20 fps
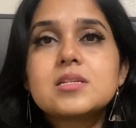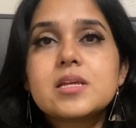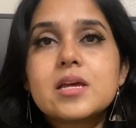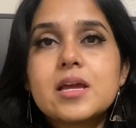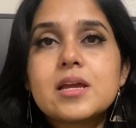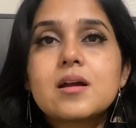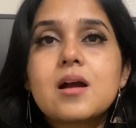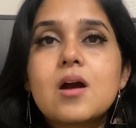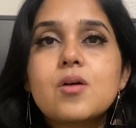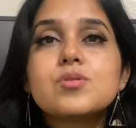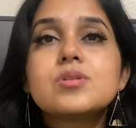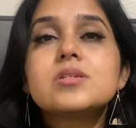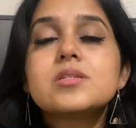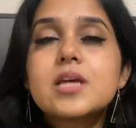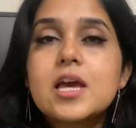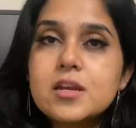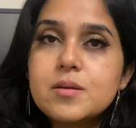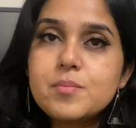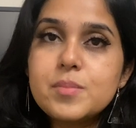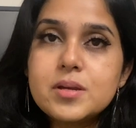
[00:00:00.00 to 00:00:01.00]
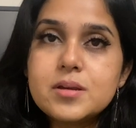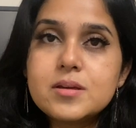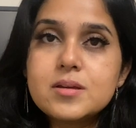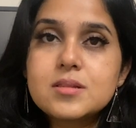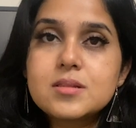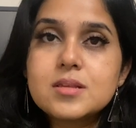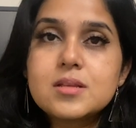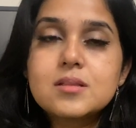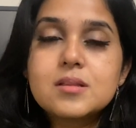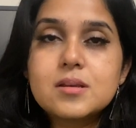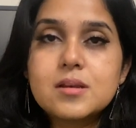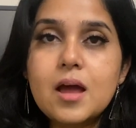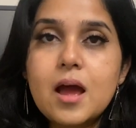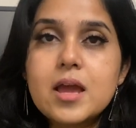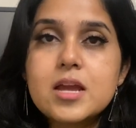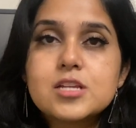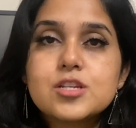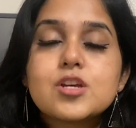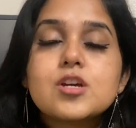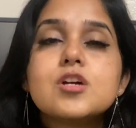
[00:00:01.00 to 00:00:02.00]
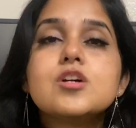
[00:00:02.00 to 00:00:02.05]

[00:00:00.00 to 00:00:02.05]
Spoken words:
take out 10 minutes in the night